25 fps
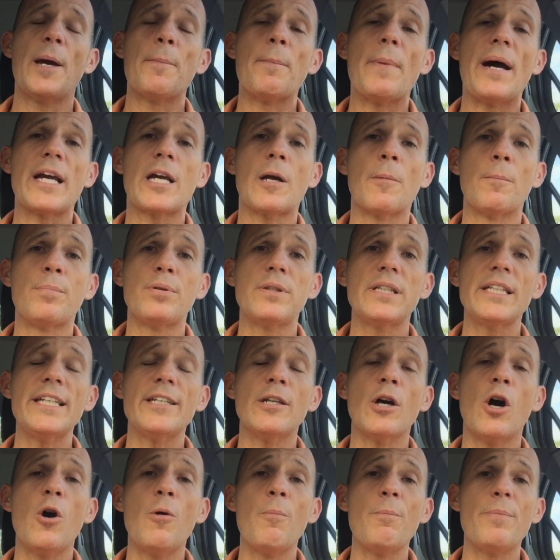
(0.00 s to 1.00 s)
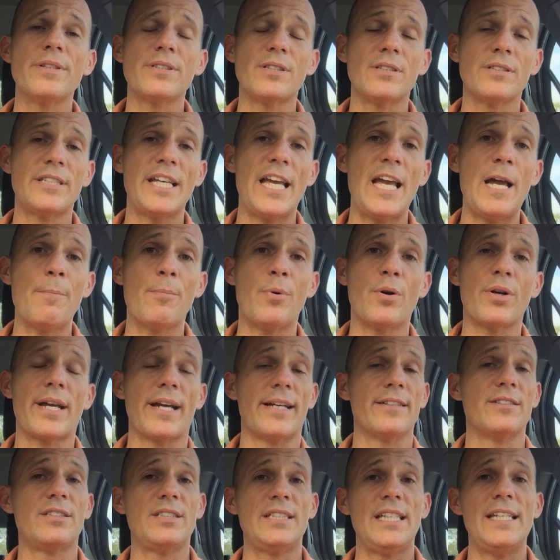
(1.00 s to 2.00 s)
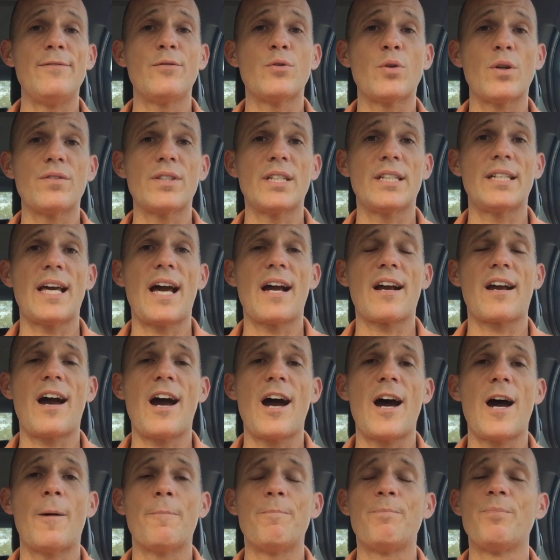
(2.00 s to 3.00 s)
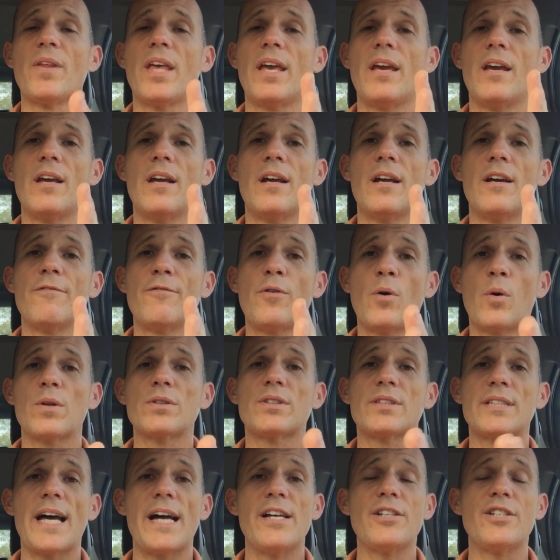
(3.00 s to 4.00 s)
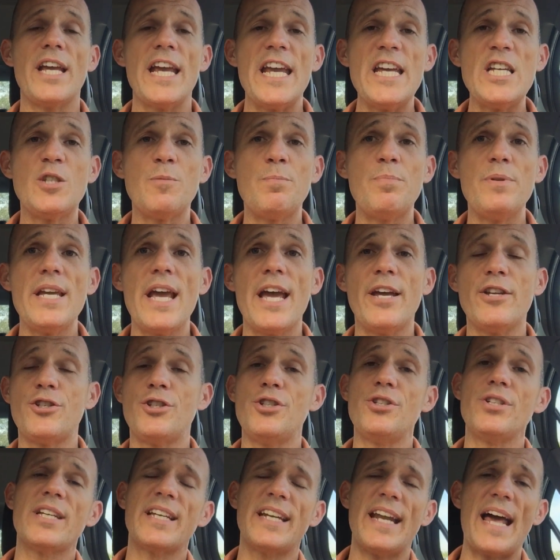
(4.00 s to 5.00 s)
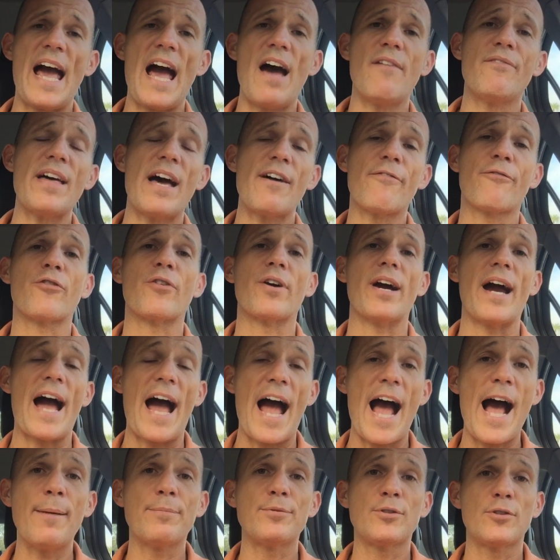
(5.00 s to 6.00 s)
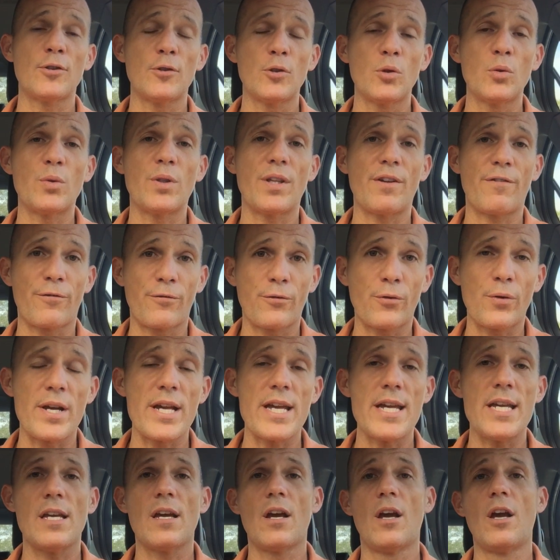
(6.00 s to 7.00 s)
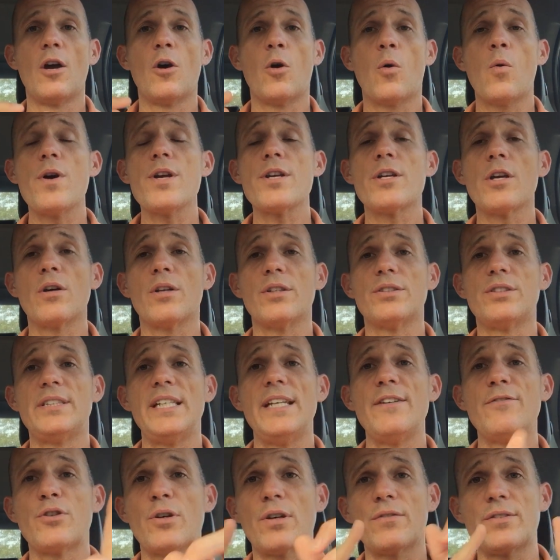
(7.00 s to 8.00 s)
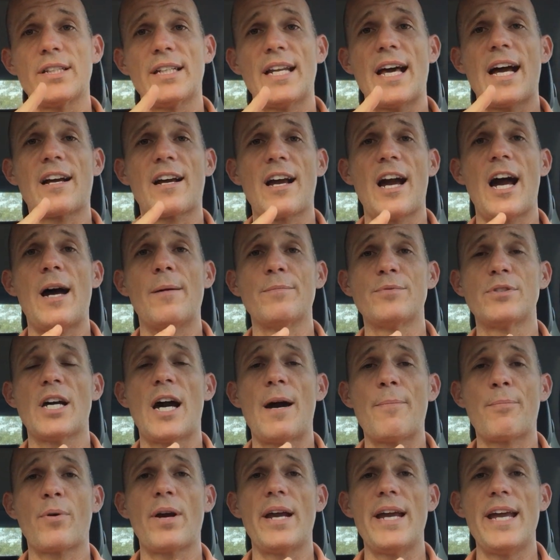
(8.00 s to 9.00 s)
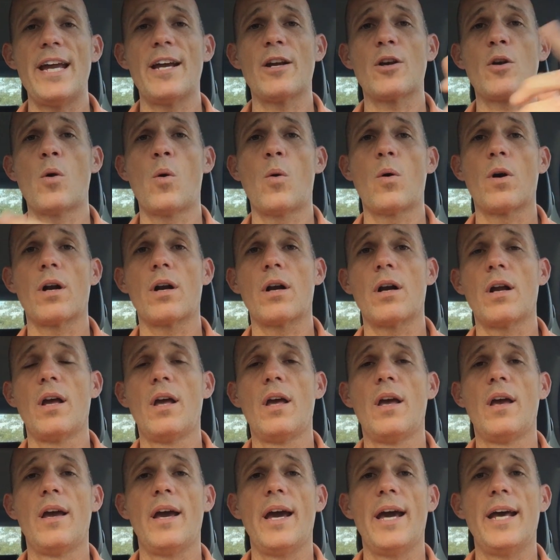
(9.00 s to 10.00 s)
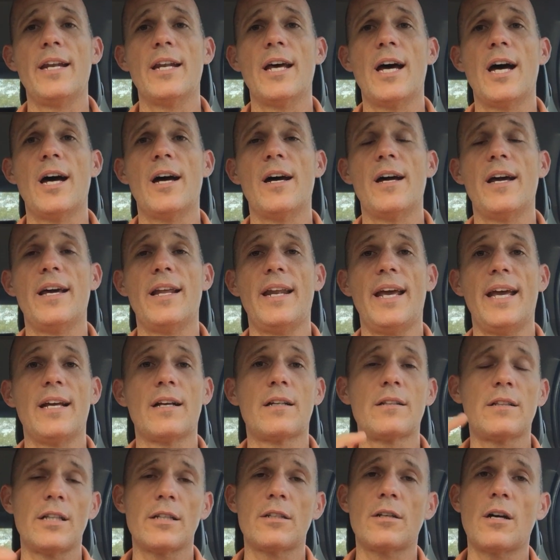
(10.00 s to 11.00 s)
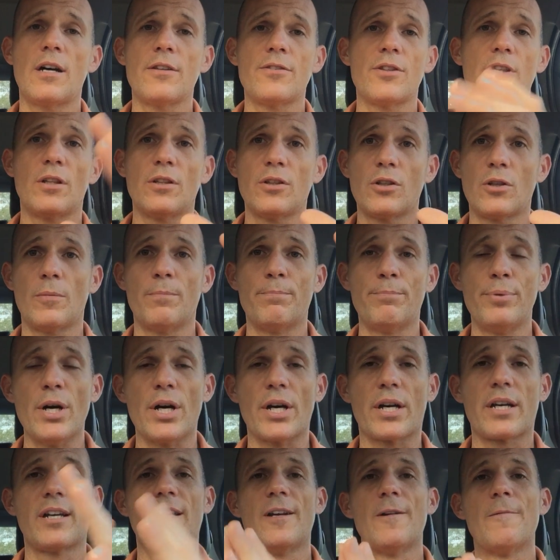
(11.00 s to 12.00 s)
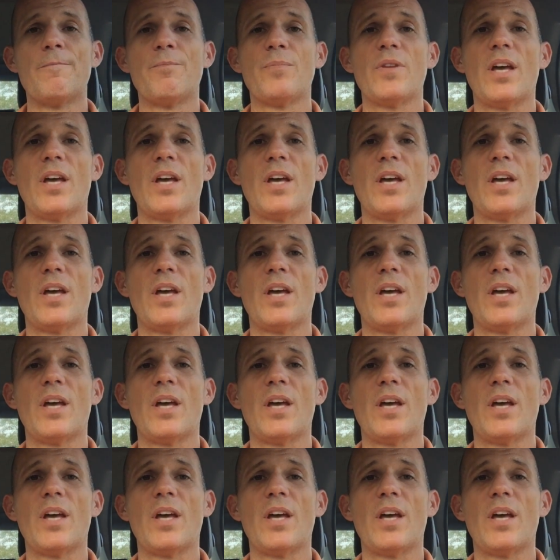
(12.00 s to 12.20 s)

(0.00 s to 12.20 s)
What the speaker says: in my complete home business handbook at stevekripta.com/HBH. And you can have that for absolutely free, or you can go to stevekripta.com, top right-hand corner, and click on the little book.